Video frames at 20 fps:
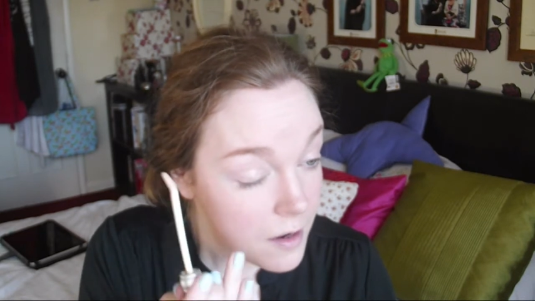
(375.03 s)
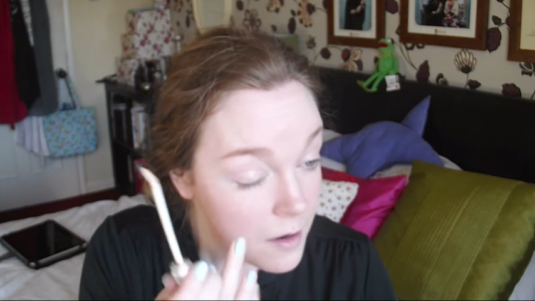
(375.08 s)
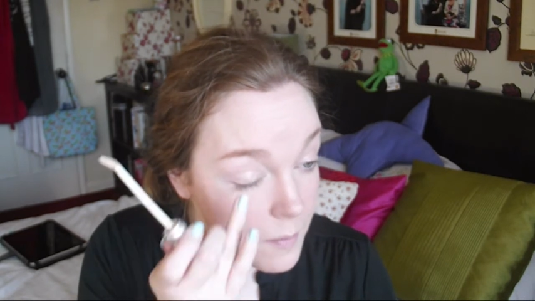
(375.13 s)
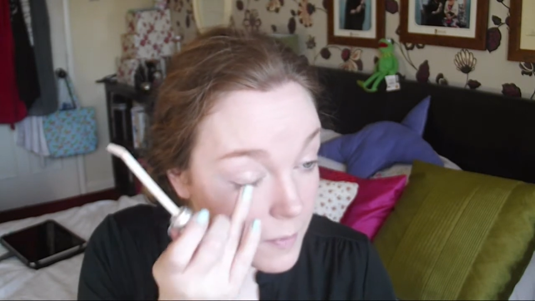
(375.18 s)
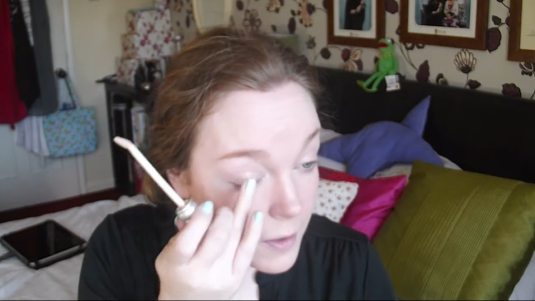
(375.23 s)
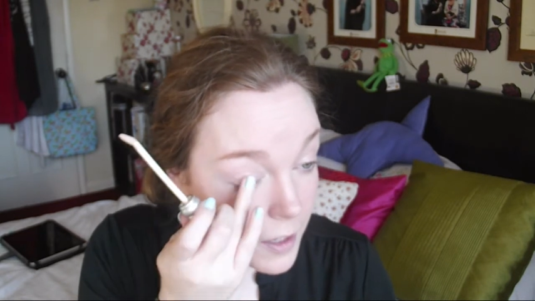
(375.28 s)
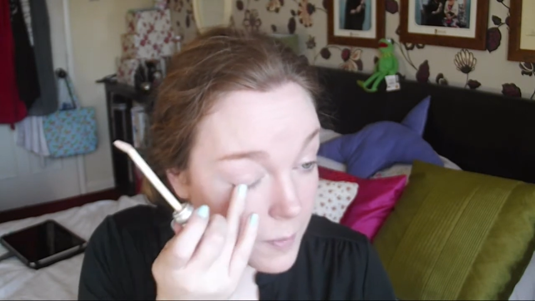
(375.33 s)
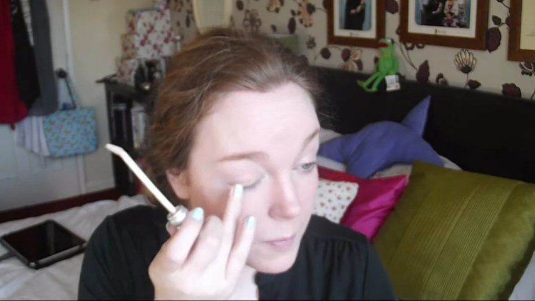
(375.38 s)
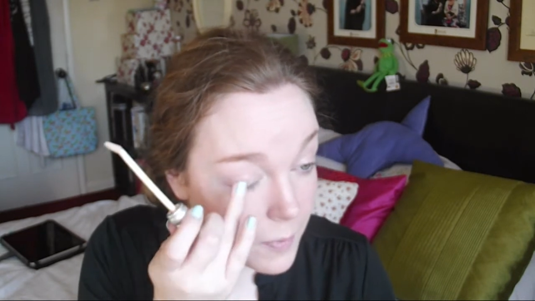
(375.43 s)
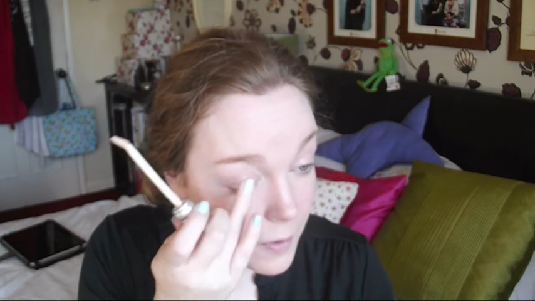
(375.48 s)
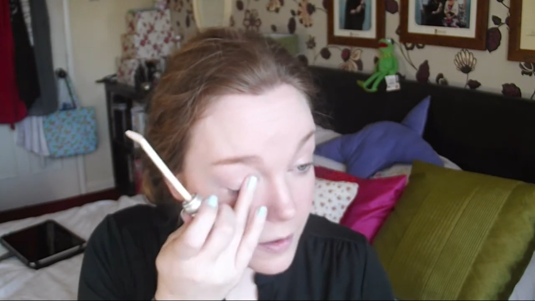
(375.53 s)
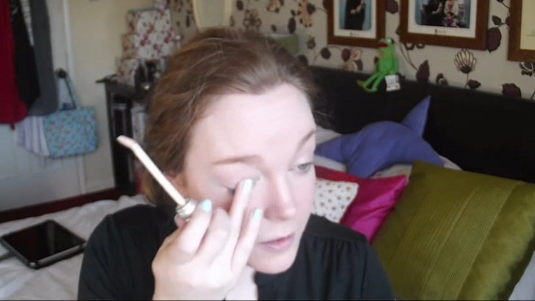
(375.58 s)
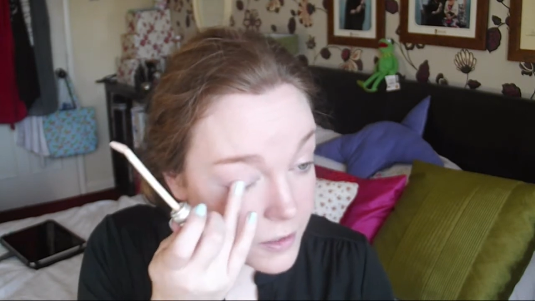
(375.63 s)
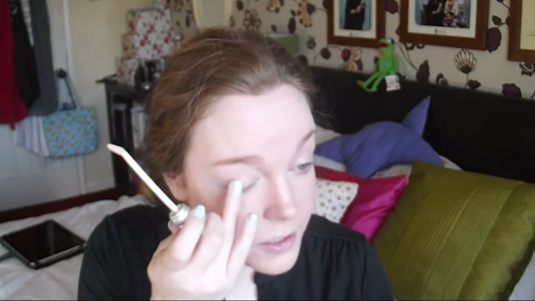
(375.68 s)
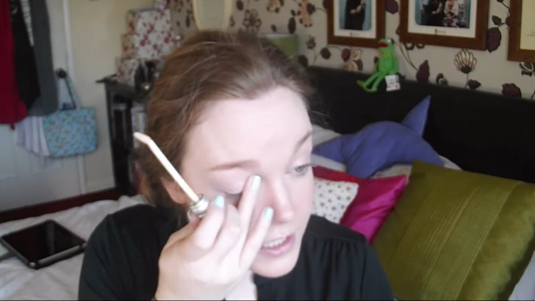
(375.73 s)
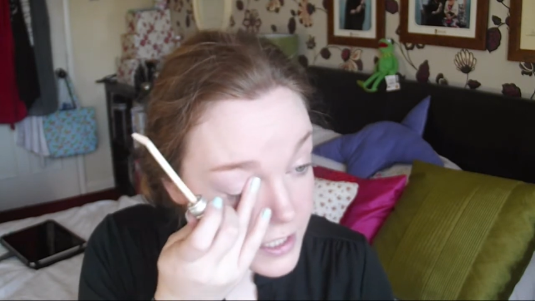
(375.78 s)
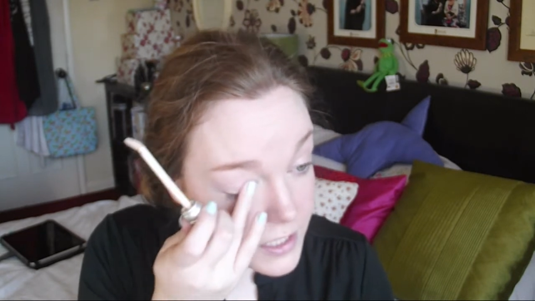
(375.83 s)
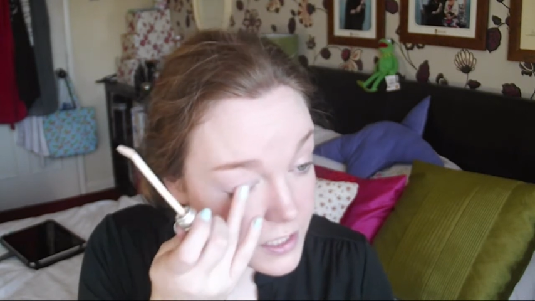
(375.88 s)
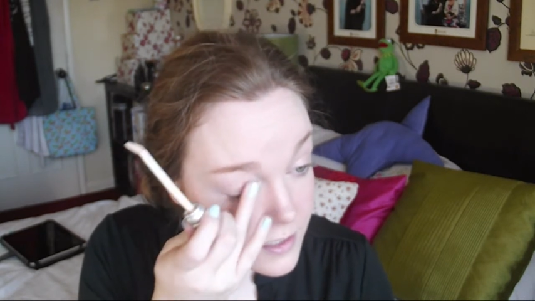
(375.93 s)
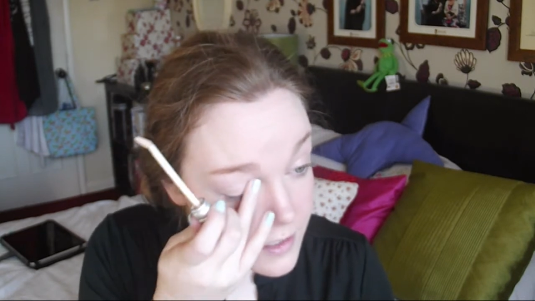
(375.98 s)
my
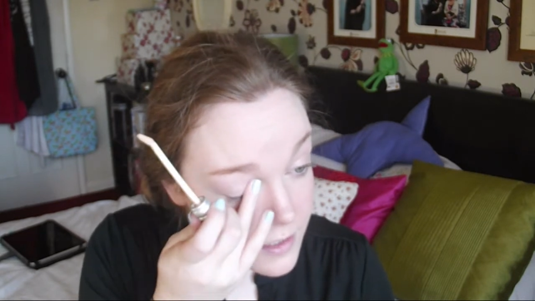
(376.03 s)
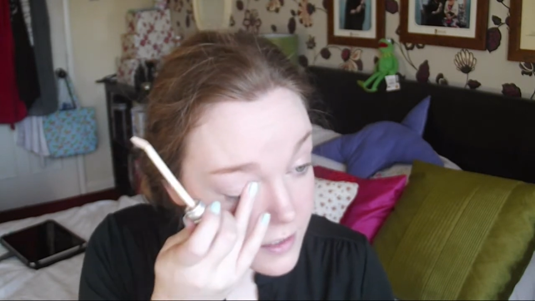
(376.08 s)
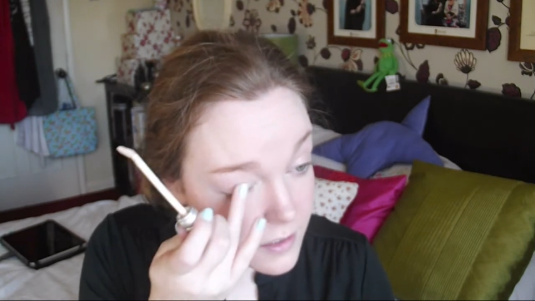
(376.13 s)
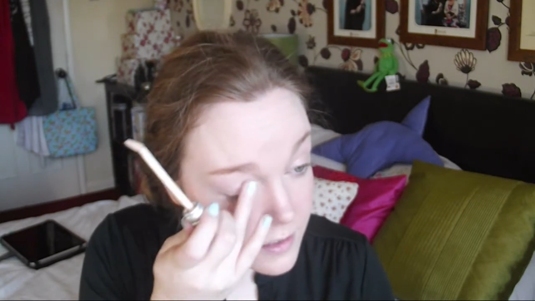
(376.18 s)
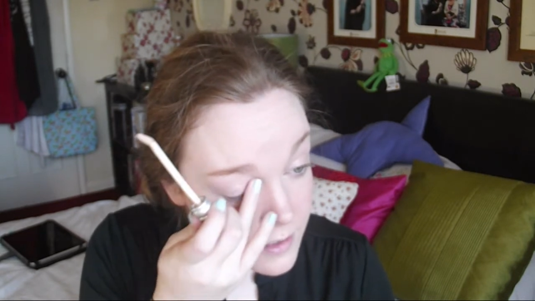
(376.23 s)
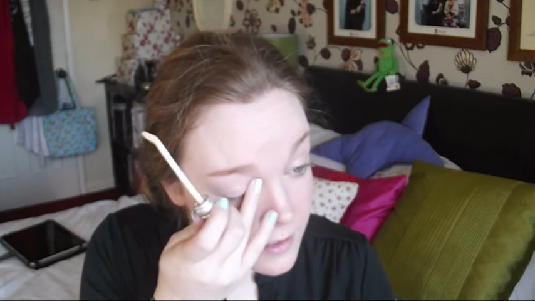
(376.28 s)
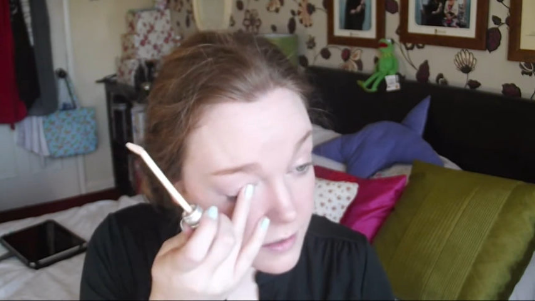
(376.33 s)
apologies.